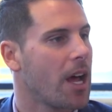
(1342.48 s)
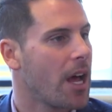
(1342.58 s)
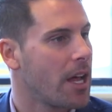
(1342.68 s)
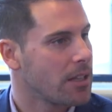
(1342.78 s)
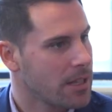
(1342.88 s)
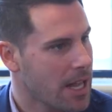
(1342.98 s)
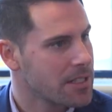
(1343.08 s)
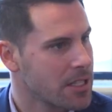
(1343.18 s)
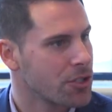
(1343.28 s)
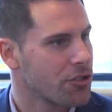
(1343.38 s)

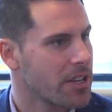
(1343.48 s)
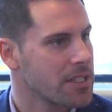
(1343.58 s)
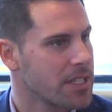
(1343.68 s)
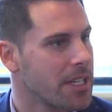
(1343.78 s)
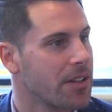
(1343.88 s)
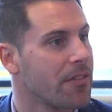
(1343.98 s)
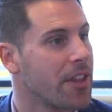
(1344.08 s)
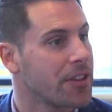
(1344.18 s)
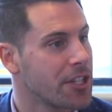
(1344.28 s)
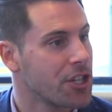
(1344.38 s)
less interested
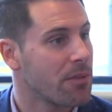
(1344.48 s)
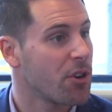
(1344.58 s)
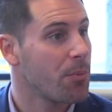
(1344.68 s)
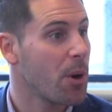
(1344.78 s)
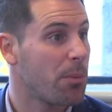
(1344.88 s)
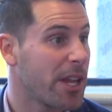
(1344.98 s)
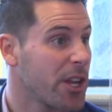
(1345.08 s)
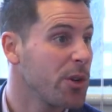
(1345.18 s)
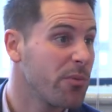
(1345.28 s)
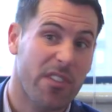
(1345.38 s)
than the general public,
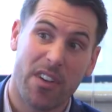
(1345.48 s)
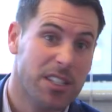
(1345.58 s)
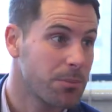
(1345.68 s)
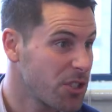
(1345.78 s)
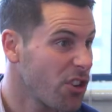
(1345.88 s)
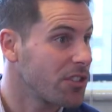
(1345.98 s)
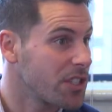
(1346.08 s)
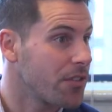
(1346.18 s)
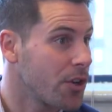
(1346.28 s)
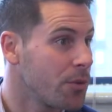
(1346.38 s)
who the vast
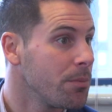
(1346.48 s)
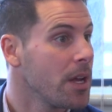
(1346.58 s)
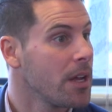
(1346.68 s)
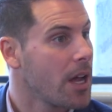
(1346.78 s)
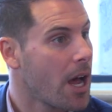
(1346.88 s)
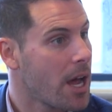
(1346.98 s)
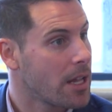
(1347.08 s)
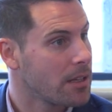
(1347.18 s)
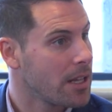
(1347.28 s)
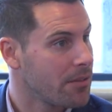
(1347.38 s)
majority of whom
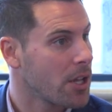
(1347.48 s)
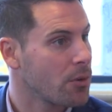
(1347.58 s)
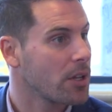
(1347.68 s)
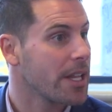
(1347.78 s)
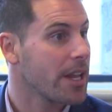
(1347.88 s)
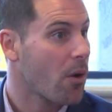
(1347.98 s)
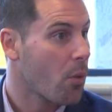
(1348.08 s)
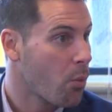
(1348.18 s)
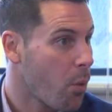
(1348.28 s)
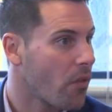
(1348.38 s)
live locally,
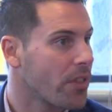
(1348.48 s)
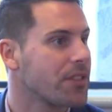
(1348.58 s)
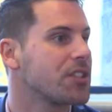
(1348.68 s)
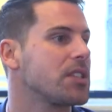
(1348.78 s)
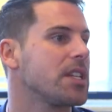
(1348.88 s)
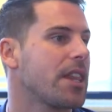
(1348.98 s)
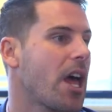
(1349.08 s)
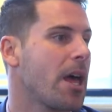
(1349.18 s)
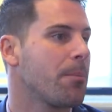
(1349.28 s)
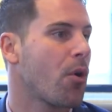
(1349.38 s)
want to see
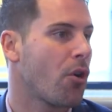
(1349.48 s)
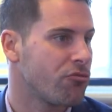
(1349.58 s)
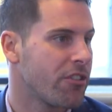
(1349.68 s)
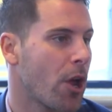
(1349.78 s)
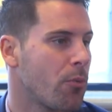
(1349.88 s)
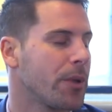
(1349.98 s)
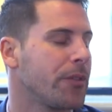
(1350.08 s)
the airport reopen.